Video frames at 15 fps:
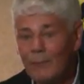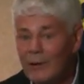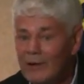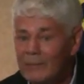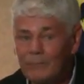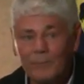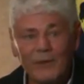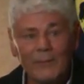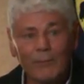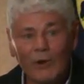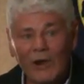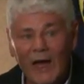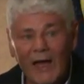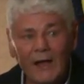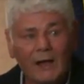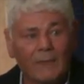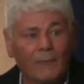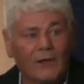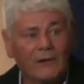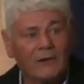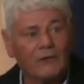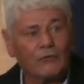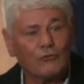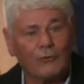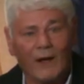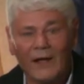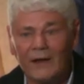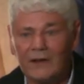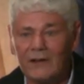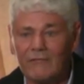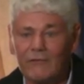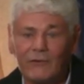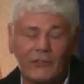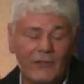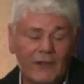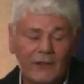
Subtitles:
but people like them, and they're trying different